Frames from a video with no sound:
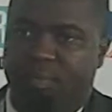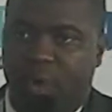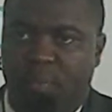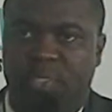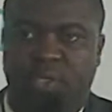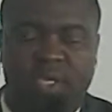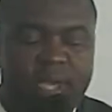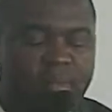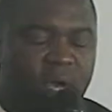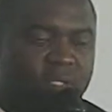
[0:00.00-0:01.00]
I'll be talking
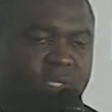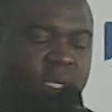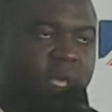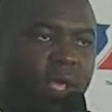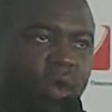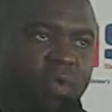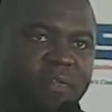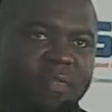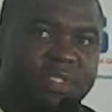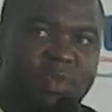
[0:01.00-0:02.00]
about,
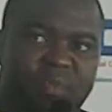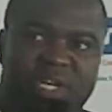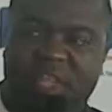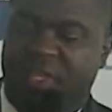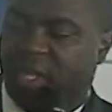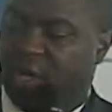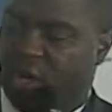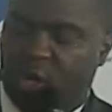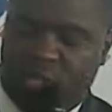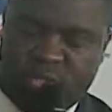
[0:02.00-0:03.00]
we've distributed, I think,
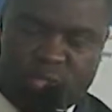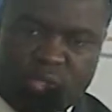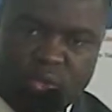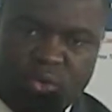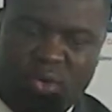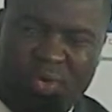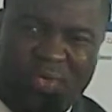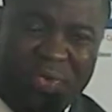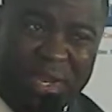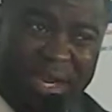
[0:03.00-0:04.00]
close to
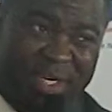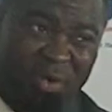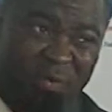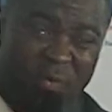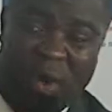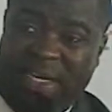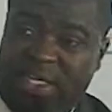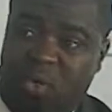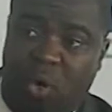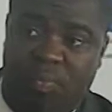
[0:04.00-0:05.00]
300 or
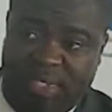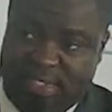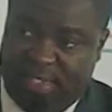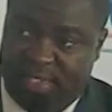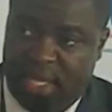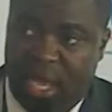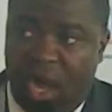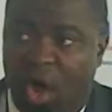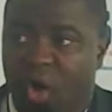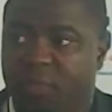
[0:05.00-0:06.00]
400 copies
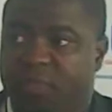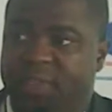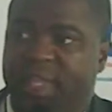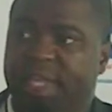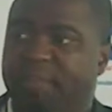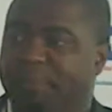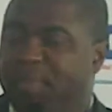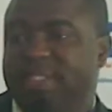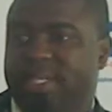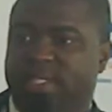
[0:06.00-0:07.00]
of the
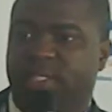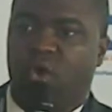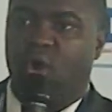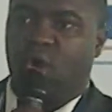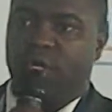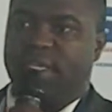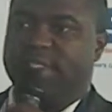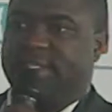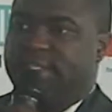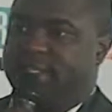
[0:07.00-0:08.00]
business call logging
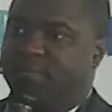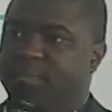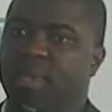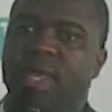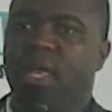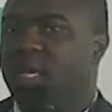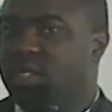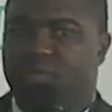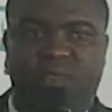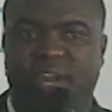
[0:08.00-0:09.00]
system
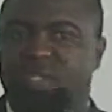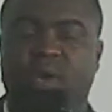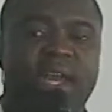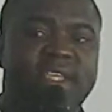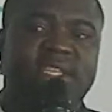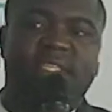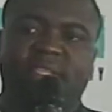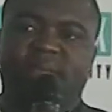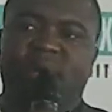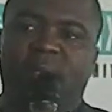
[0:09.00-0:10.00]
to various organizations in
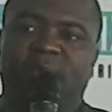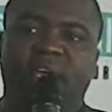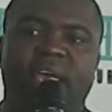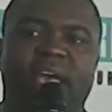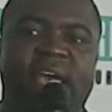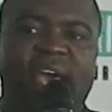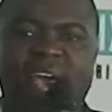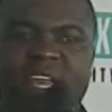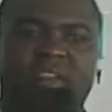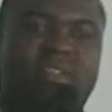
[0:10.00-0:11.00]
Zimbabwe.
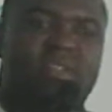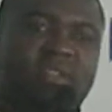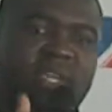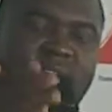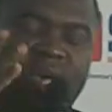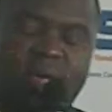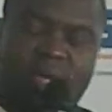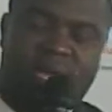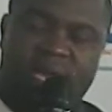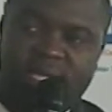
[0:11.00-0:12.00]
And
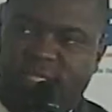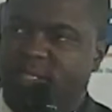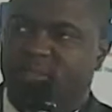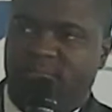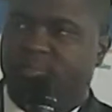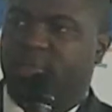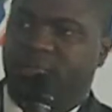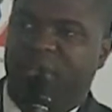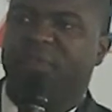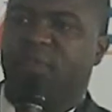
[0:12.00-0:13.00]
the
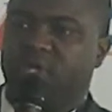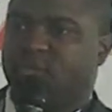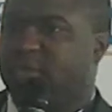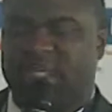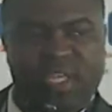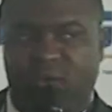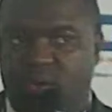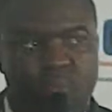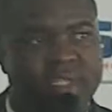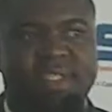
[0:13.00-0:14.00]
paid phones, we think
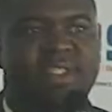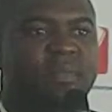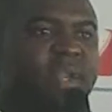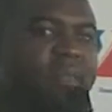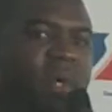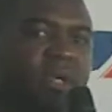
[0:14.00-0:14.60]
almost the same number,